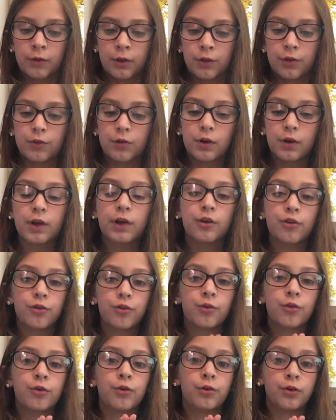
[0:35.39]
you really
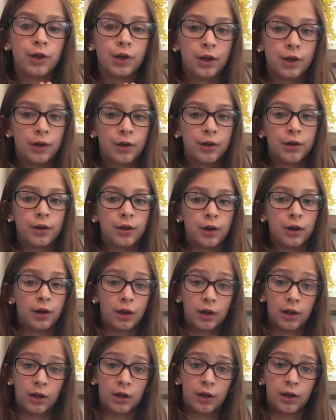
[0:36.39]
do need
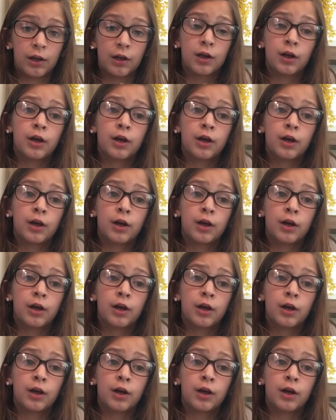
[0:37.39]
a